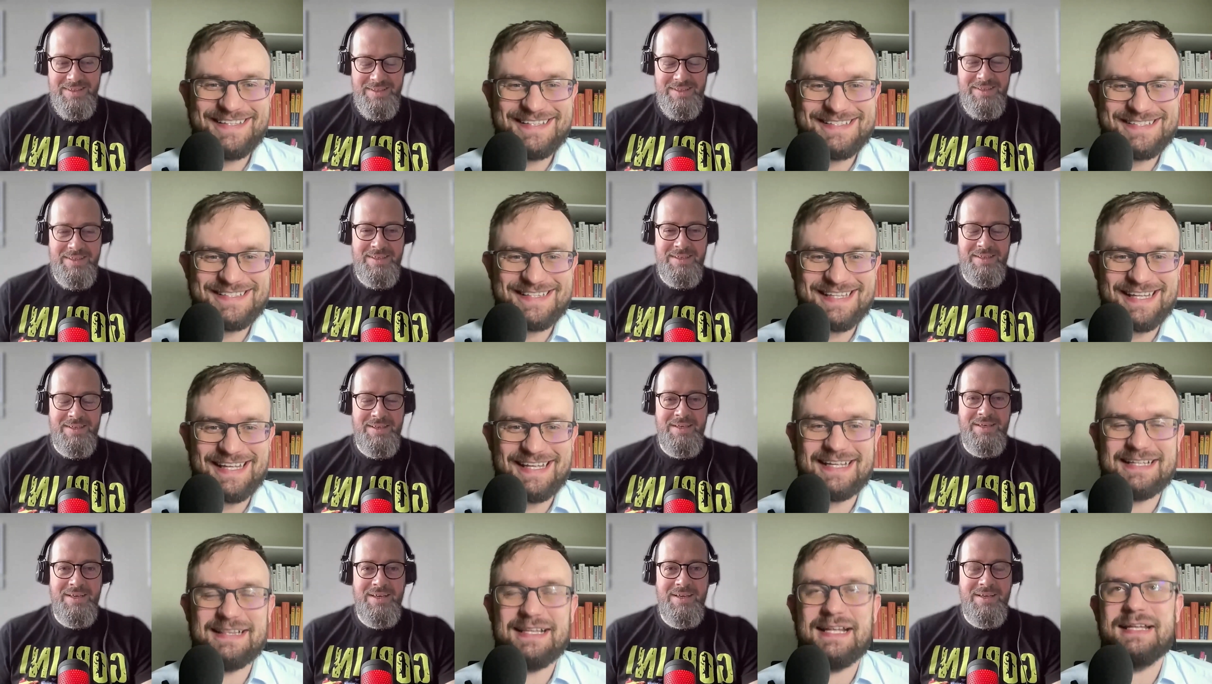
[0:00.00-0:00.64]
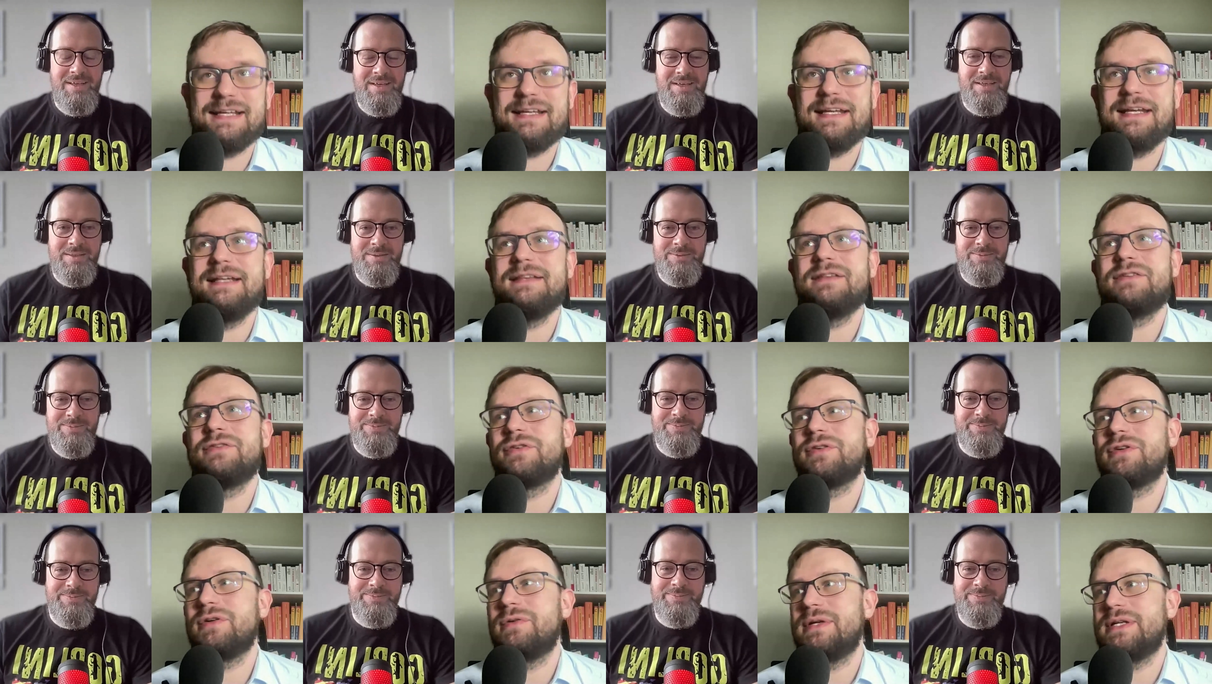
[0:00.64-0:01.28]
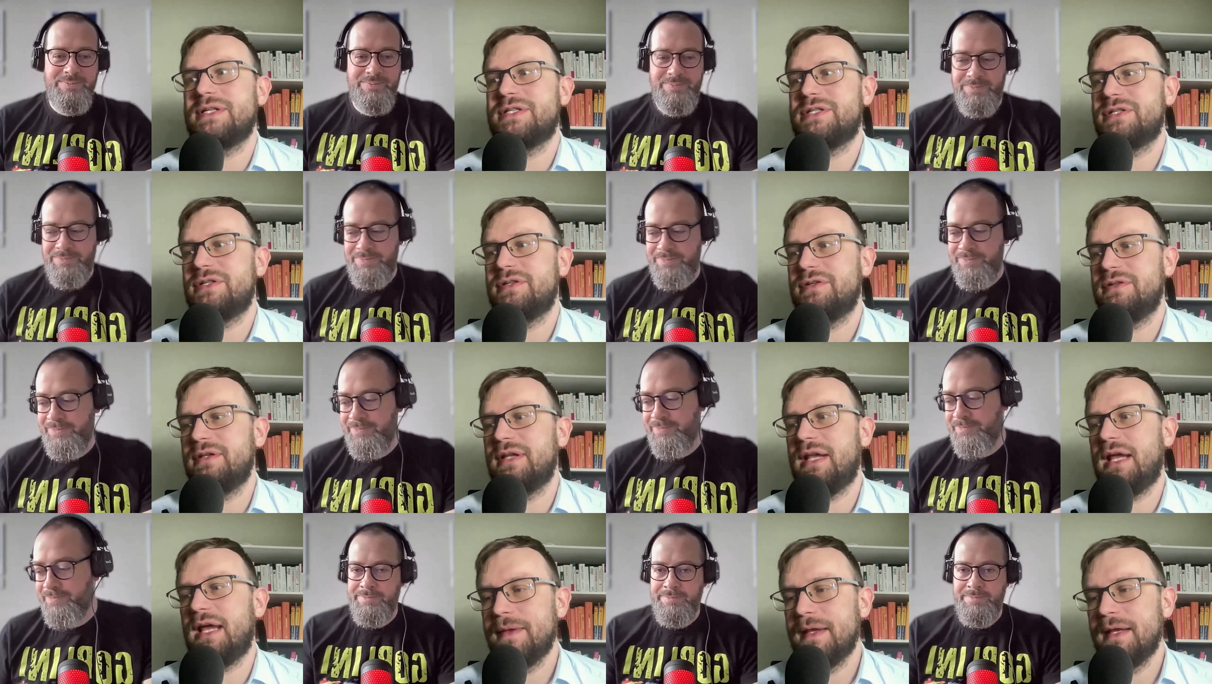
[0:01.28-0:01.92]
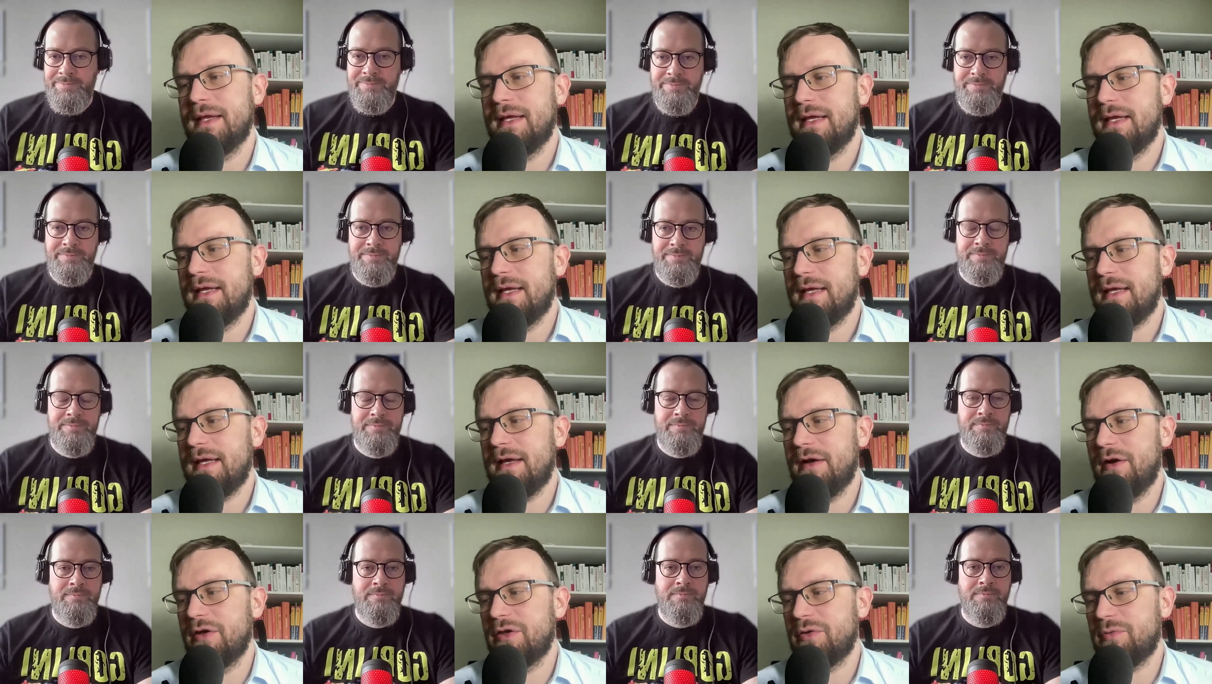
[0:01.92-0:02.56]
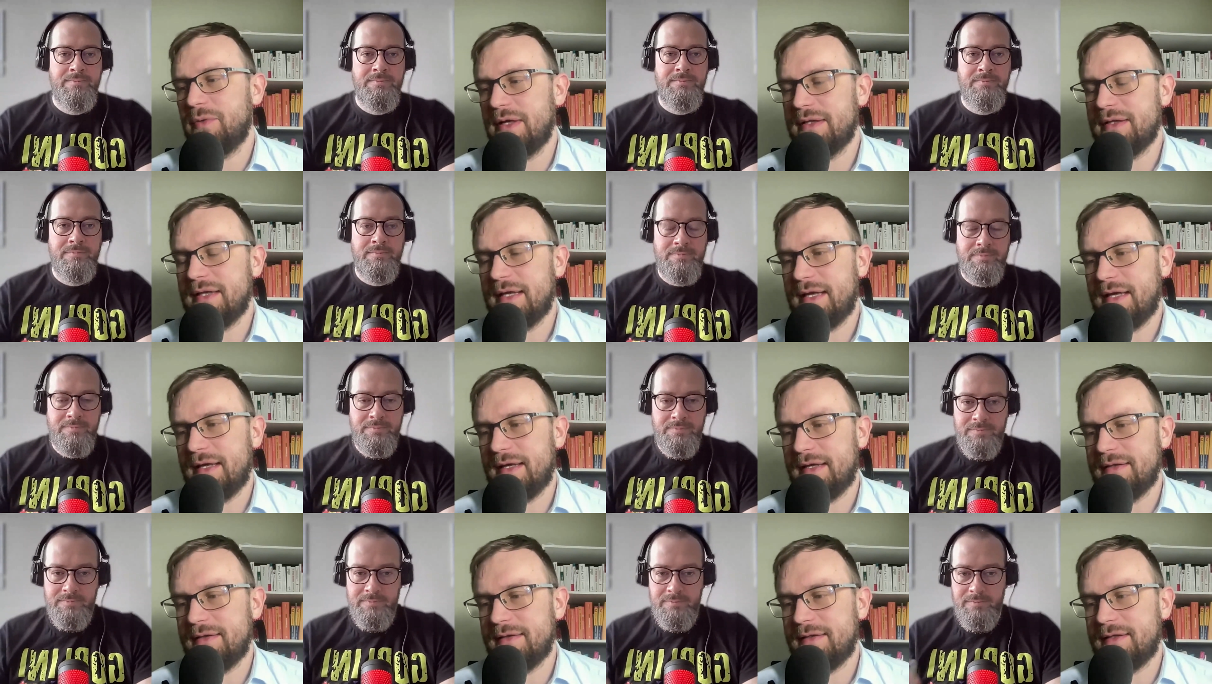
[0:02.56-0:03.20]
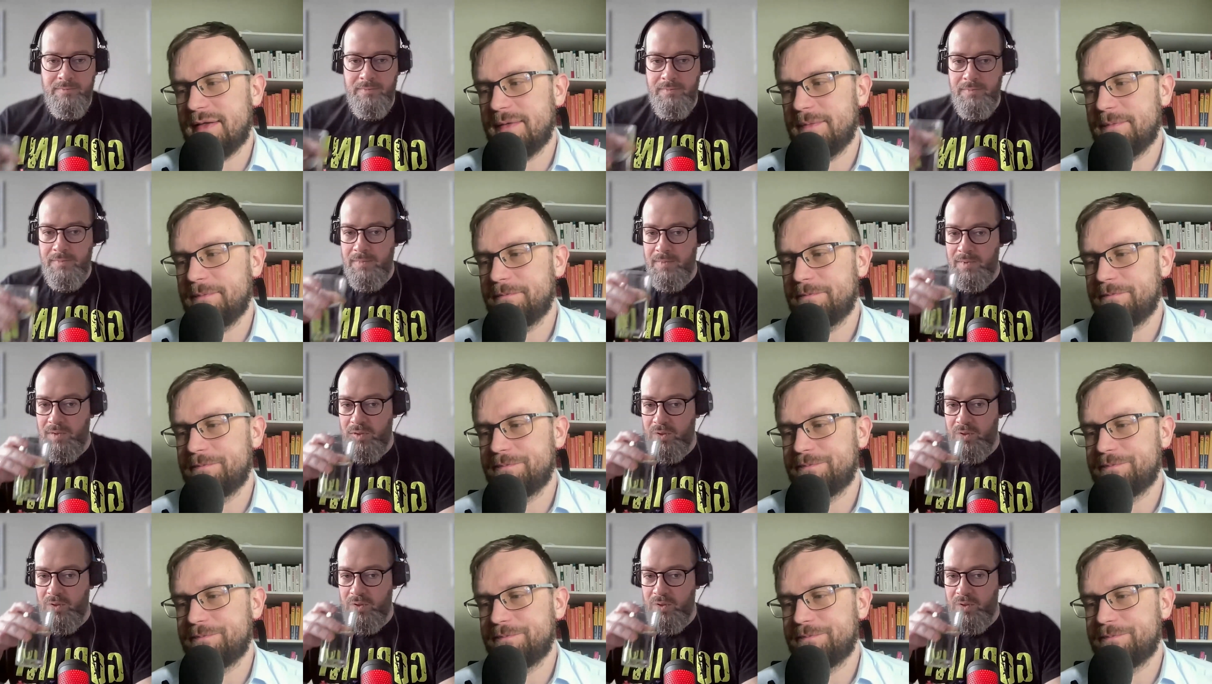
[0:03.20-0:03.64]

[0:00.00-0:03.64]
Speaker 1: this is like, like intro question. Yeah, on one hand,